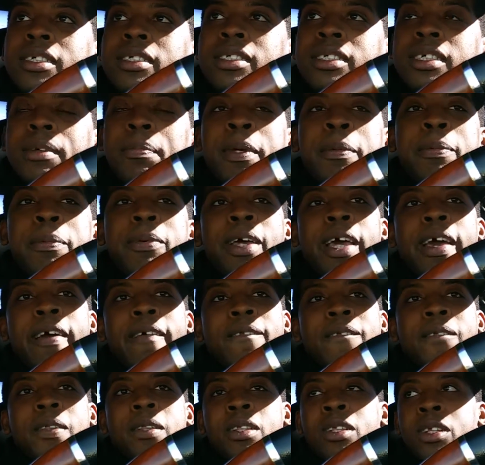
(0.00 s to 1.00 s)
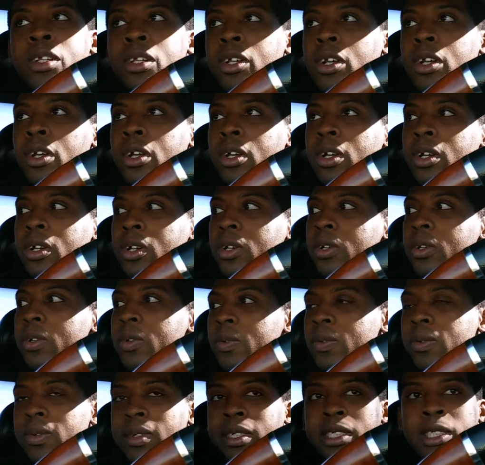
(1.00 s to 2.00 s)
Some people have no
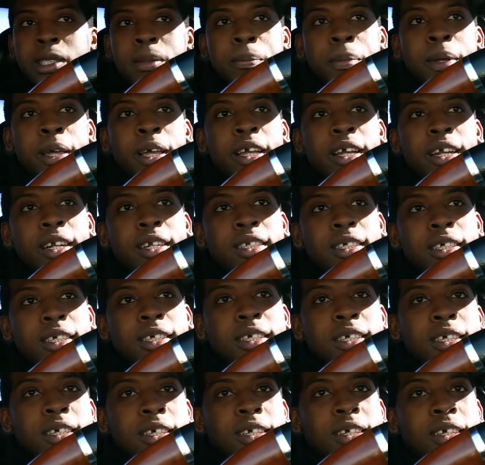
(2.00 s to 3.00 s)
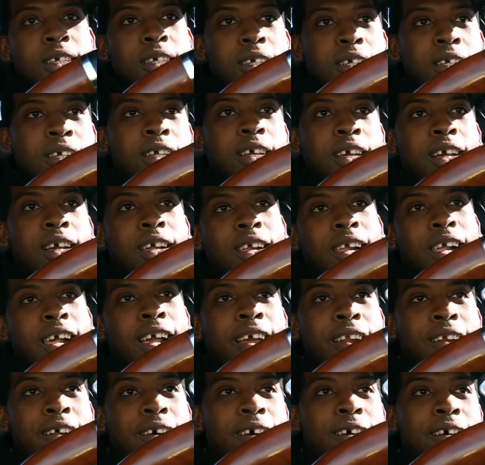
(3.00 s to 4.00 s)
respect
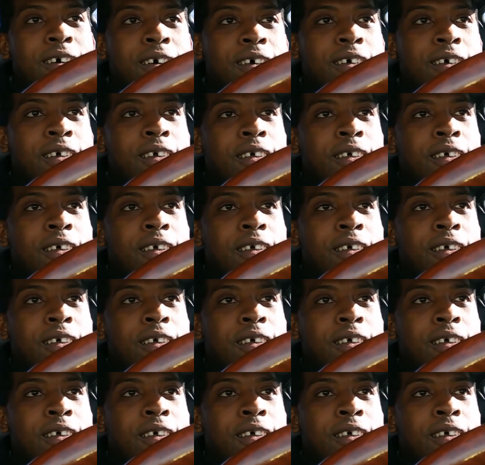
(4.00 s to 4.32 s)
at all.